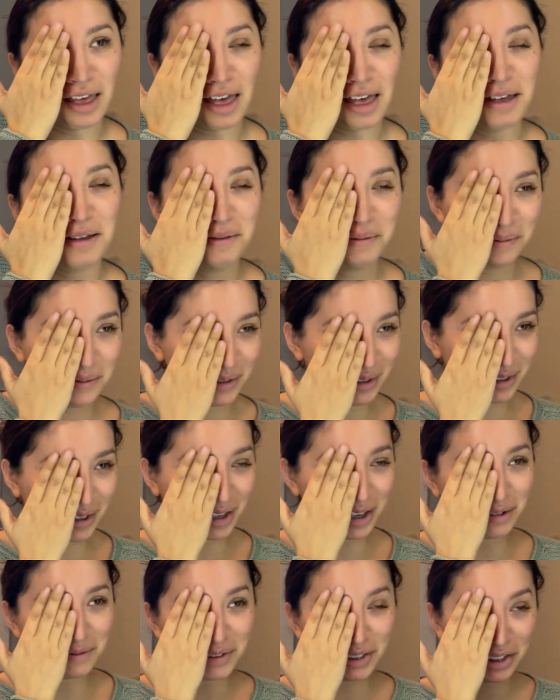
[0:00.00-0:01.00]
am
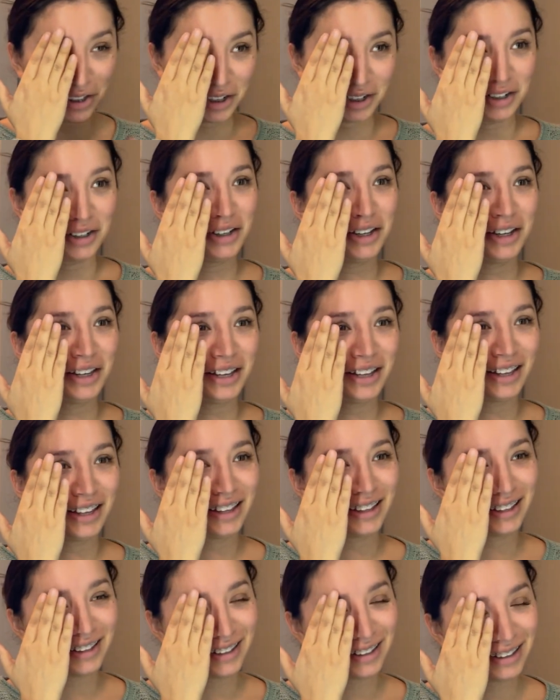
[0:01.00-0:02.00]
gonna be done.
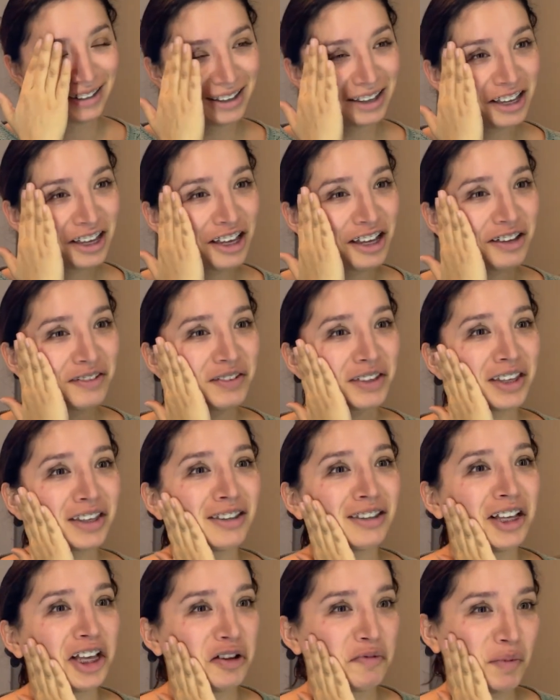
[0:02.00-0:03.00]
You
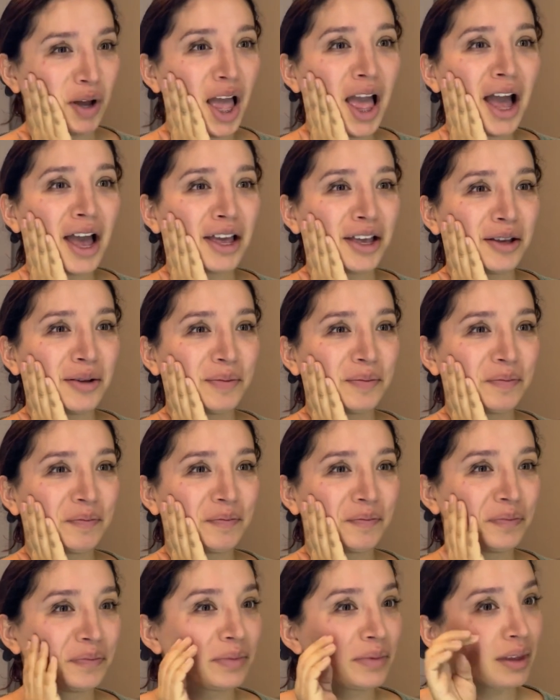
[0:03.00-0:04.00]
look at my eye.
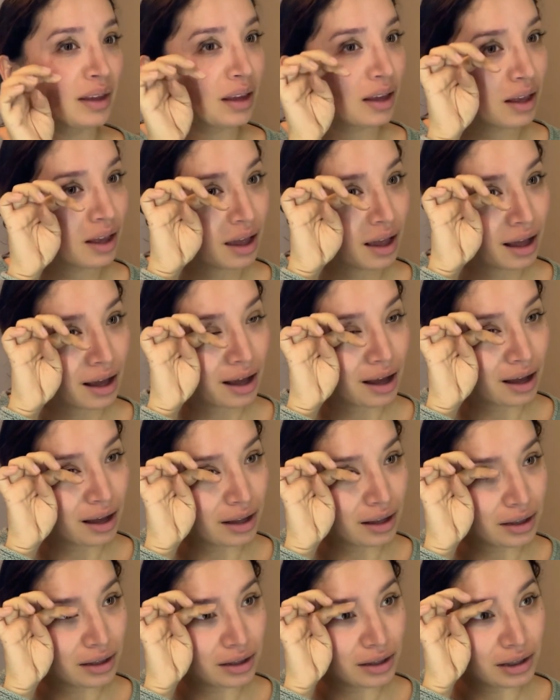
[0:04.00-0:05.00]

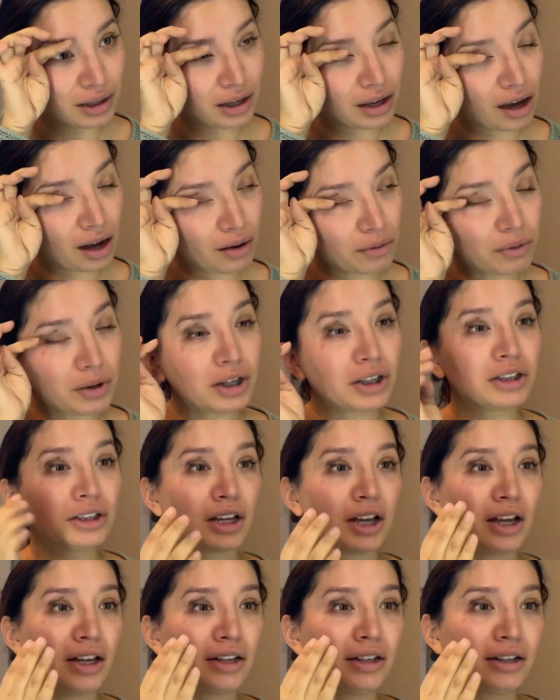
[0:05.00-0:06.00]
I got one
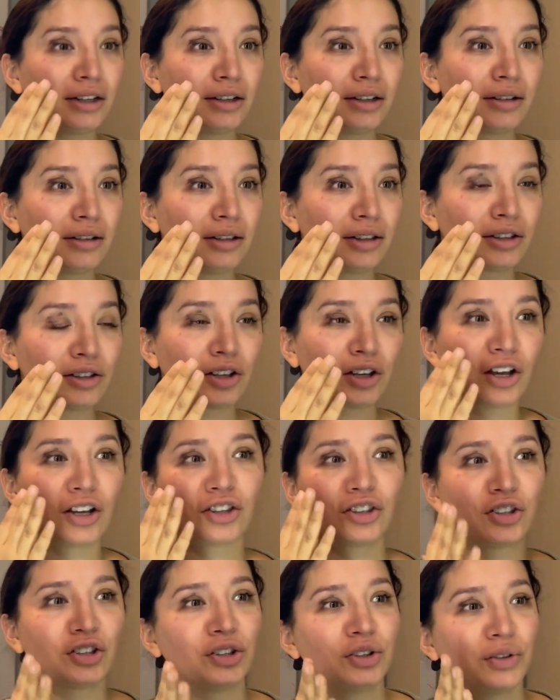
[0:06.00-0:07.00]
done. So I
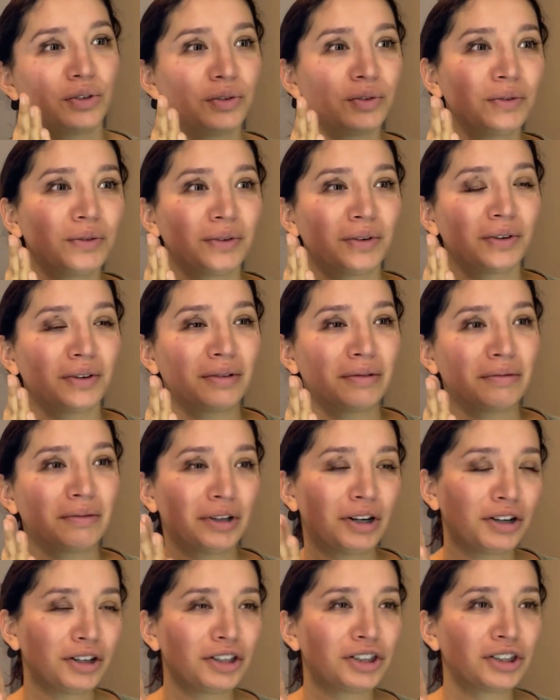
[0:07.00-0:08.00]
got two, one
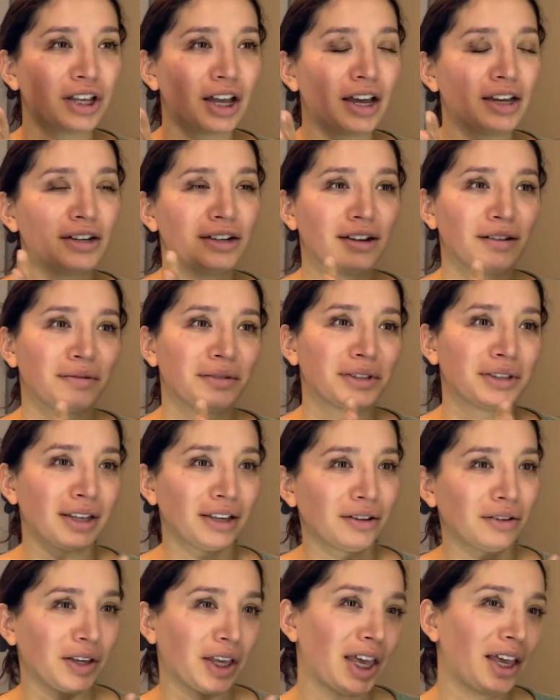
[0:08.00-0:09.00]
on each side, and I was like,
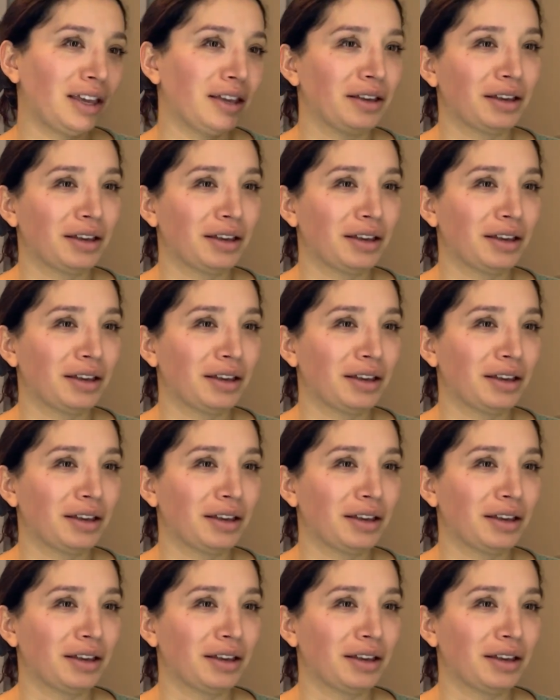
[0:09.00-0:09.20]
okay,